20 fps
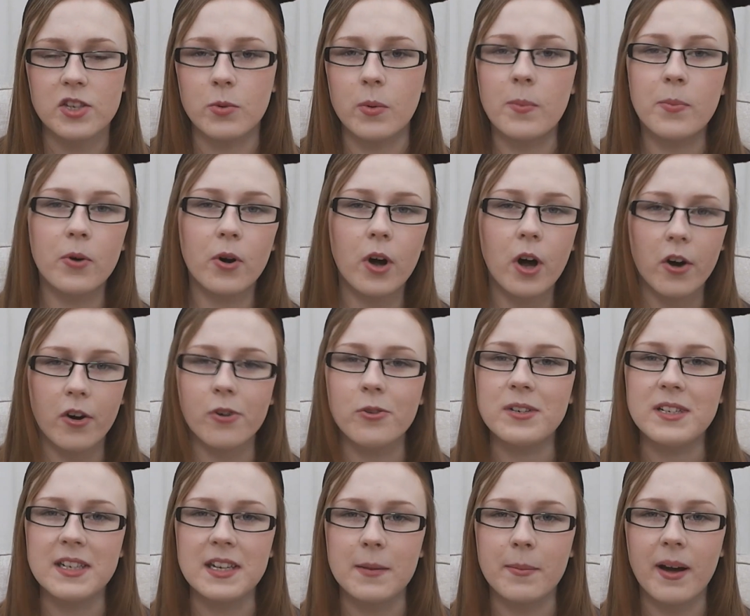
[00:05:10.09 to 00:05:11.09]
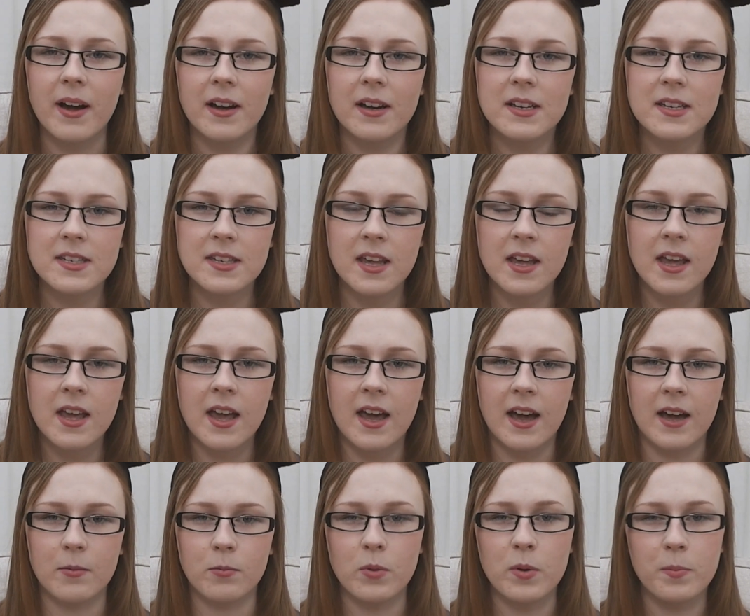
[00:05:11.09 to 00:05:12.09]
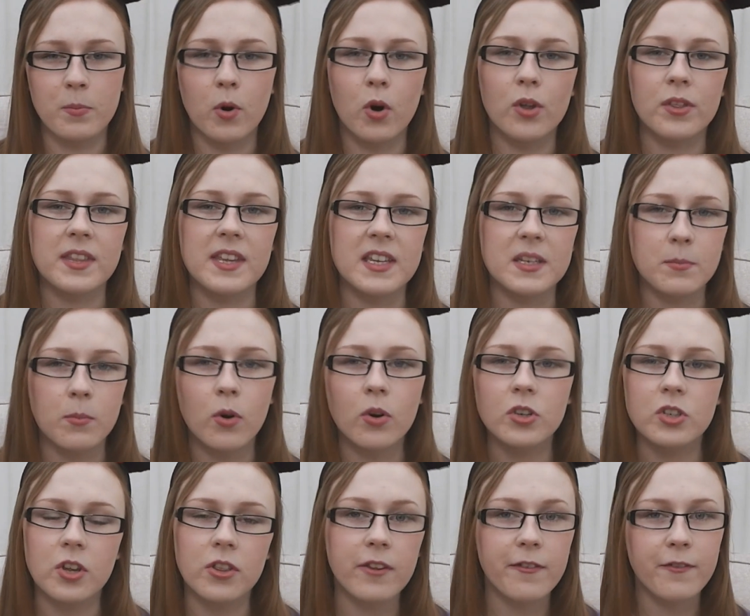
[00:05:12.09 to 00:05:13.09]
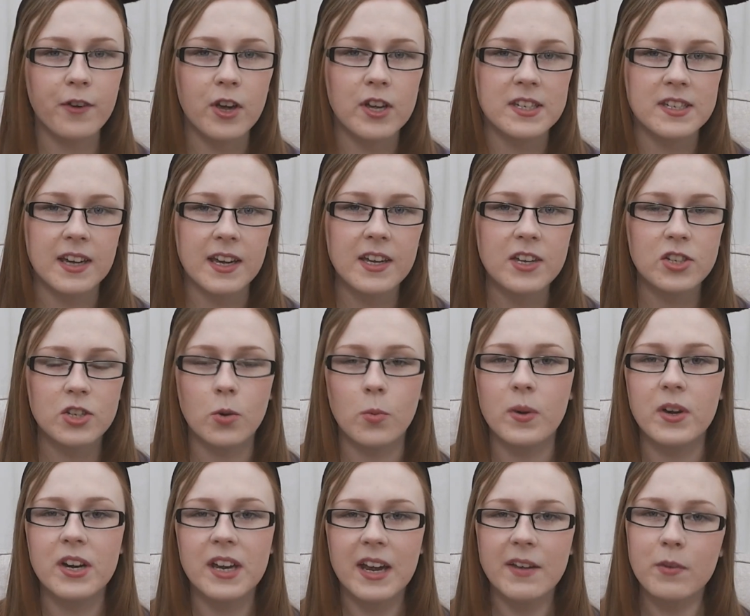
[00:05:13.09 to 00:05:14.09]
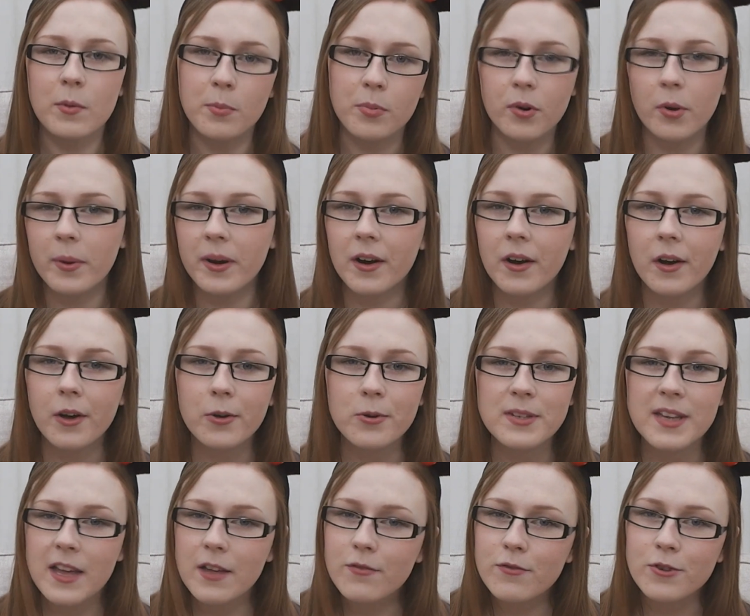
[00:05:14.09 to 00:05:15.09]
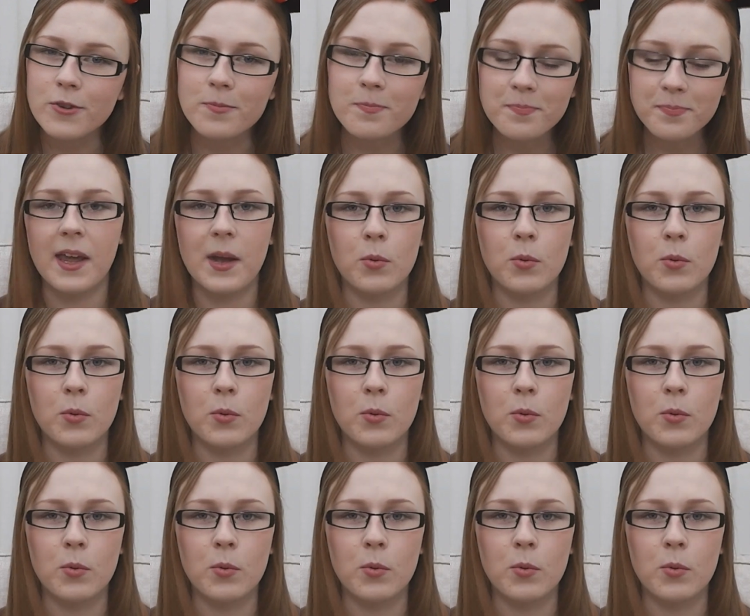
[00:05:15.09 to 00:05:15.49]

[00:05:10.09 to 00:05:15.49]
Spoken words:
So we brought our own tea bags and we bought these mugs on the first night so we could have a brew in our hotel room.